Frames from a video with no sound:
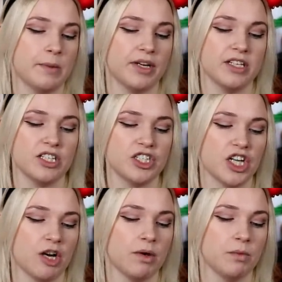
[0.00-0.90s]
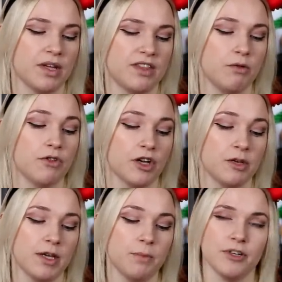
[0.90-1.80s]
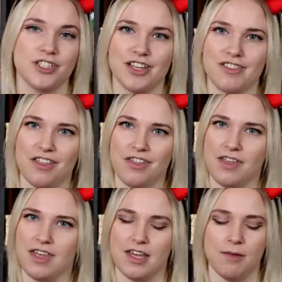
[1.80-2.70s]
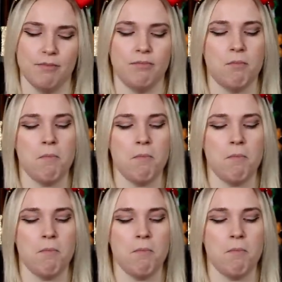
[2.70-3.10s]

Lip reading: We wanted to just share one with you. Thought you might appreciate the theme.